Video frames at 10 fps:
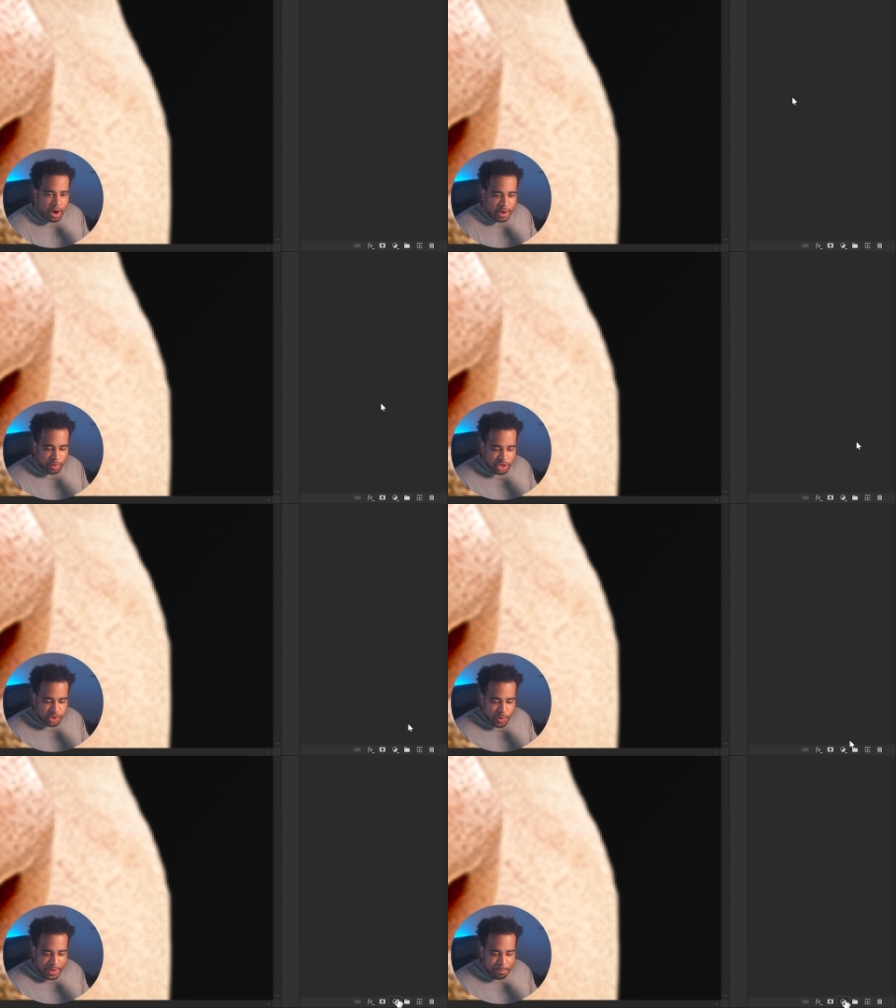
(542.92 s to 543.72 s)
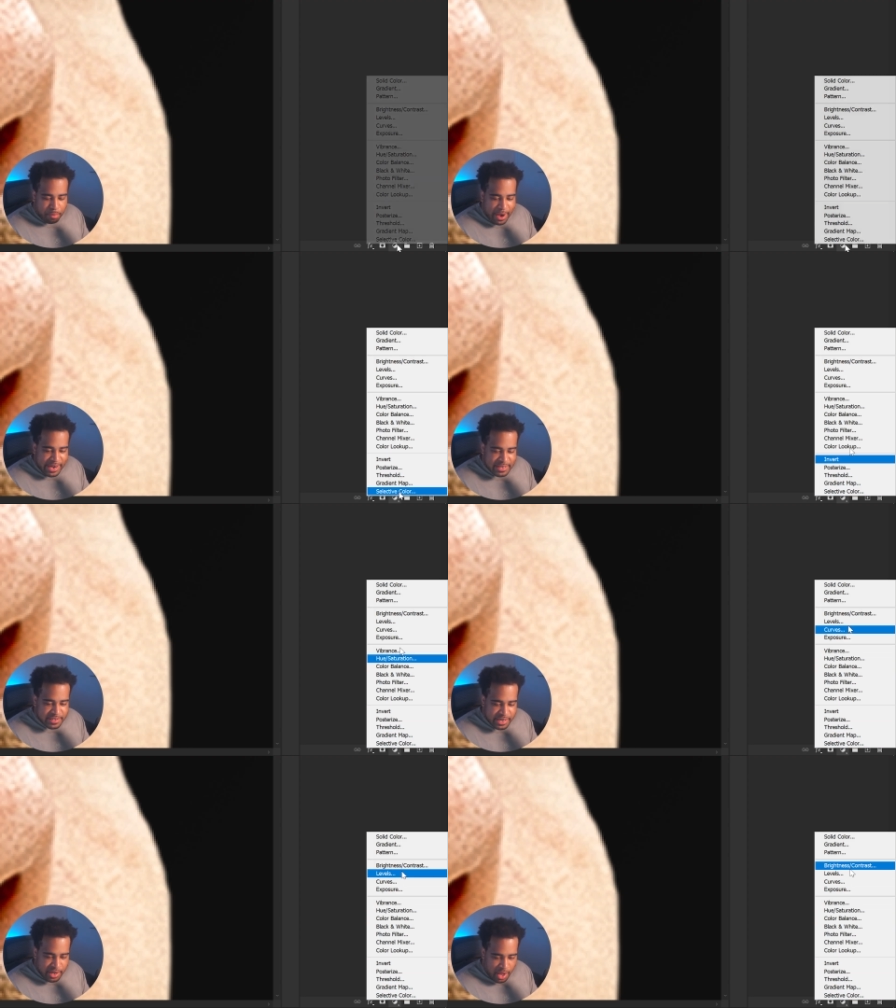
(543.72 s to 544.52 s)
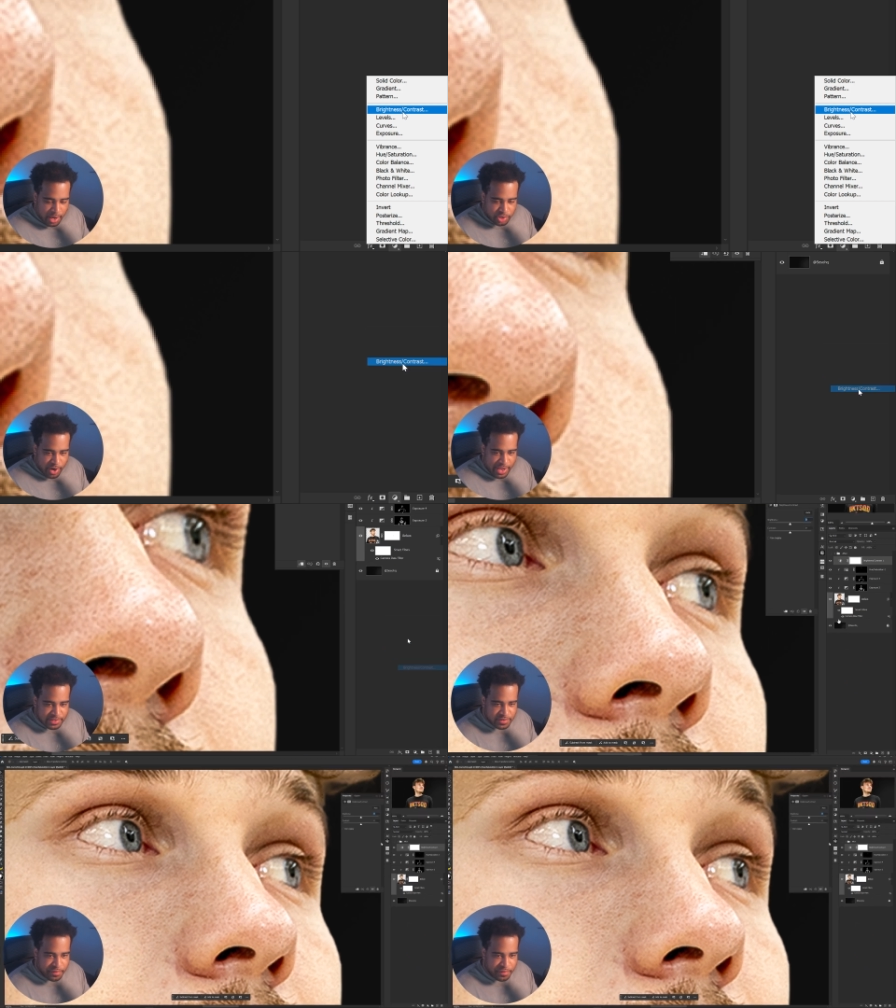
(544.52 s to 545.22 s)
All right, we're gonna do a brightness and contrast.